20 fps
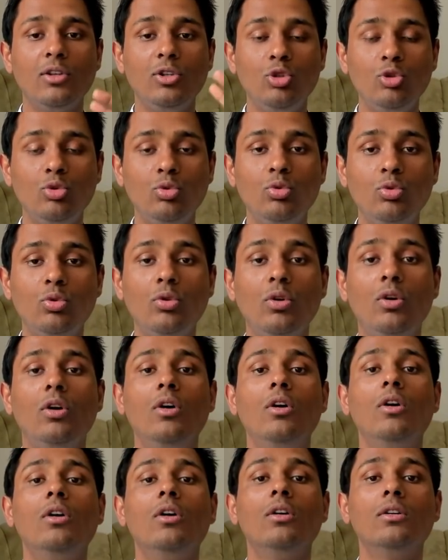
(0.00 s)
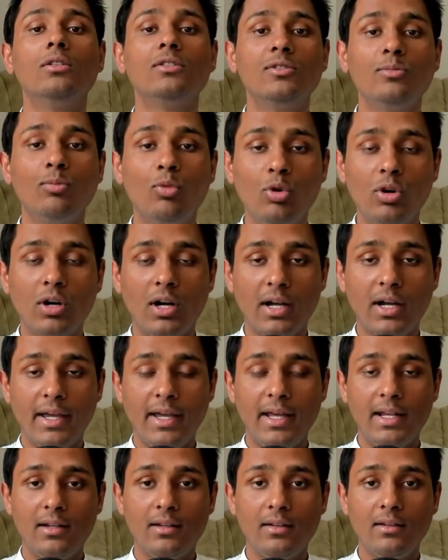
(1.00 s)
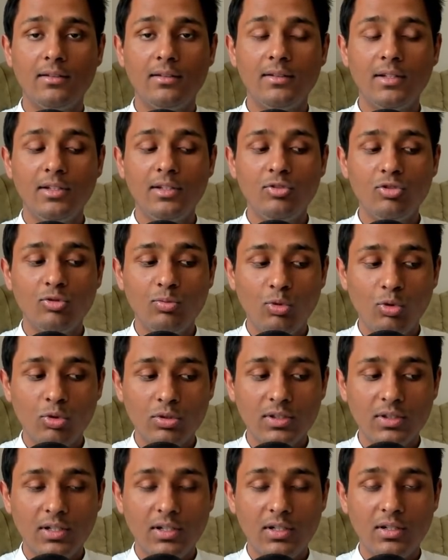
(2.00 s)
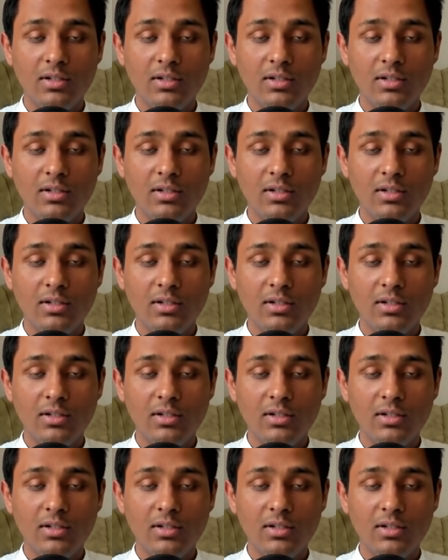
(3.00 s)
You smoke again, then you smoke